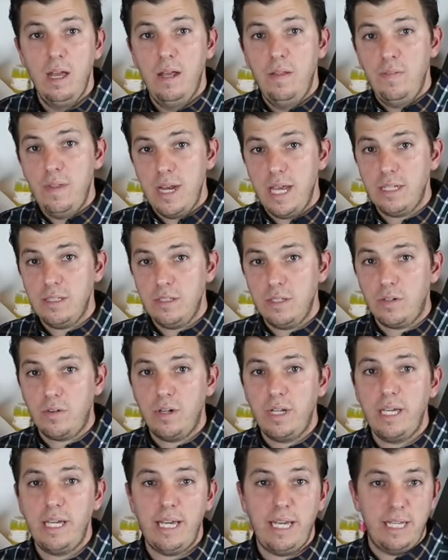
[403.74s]
The next
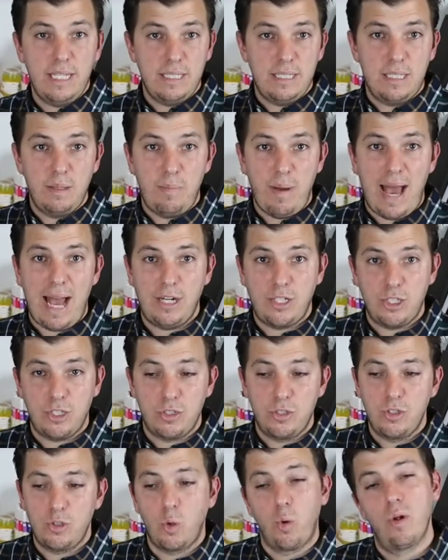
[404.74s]
degree is the
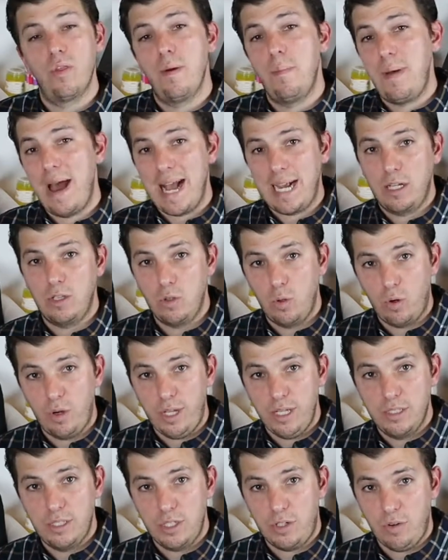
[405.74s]
bachelor's or the
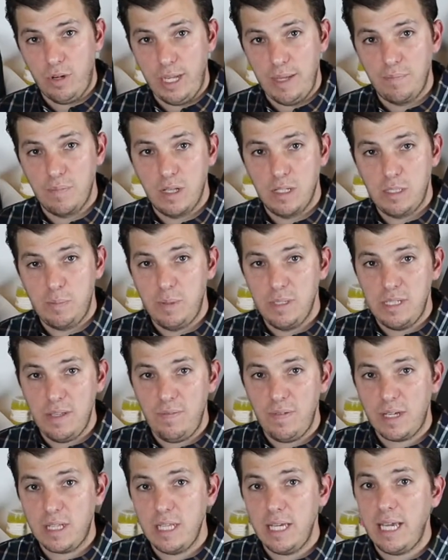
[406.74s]
baccalaureate degree,
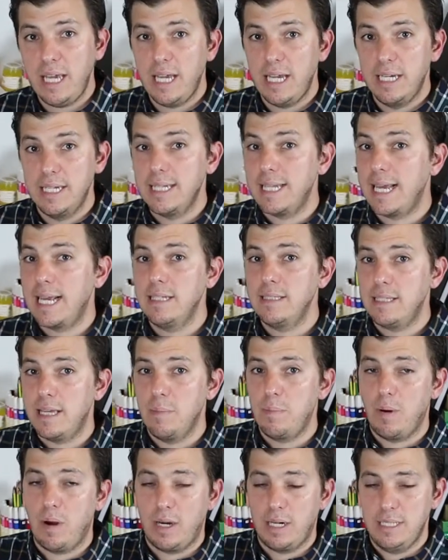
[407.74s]
specifically in
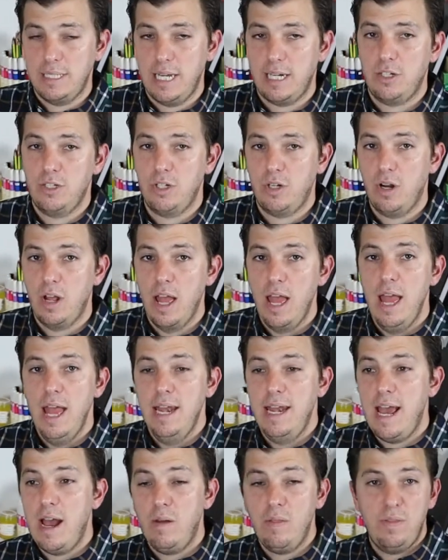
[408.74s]
landscape architecture.
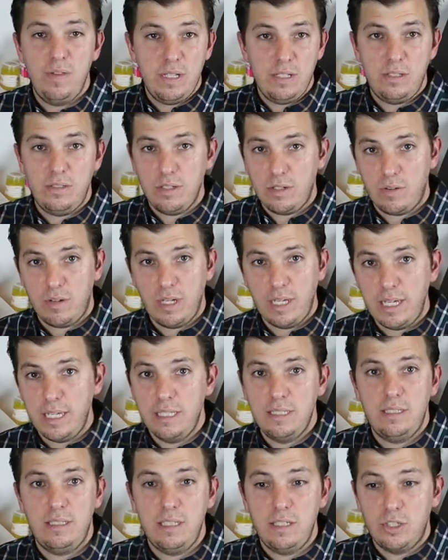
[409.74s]
Now, this degree
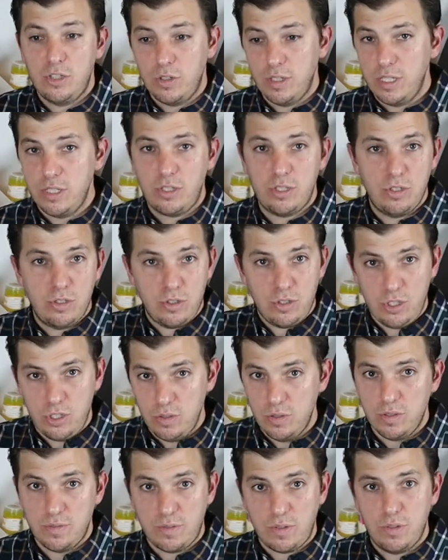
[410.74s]
is the traditional
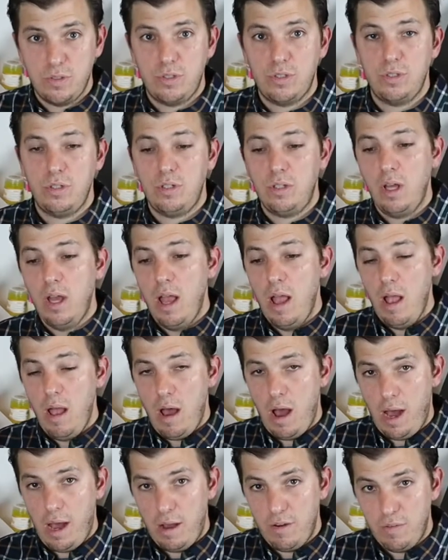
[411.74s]
universal
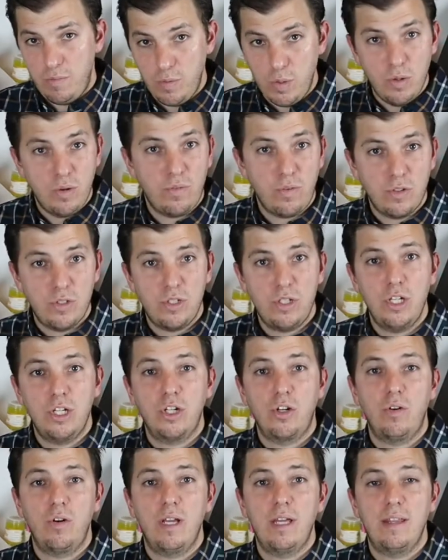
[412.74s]
university
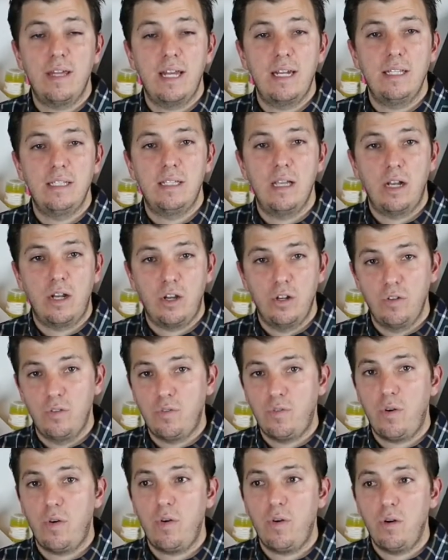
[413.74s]
degree that is
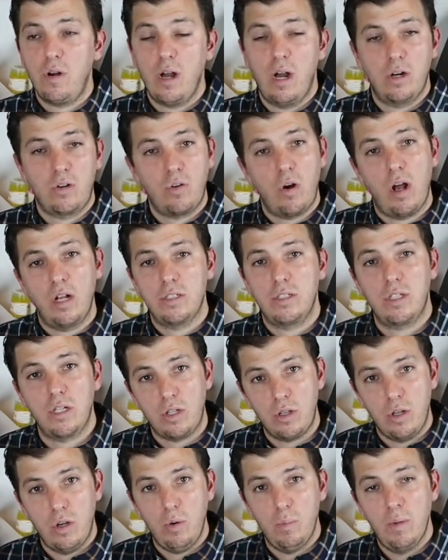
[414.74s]
conferred across the
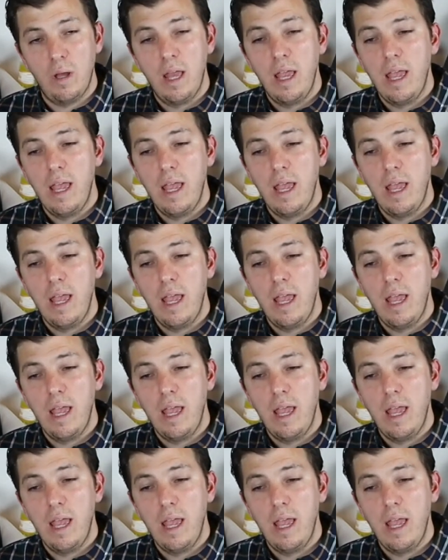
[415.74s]
globe.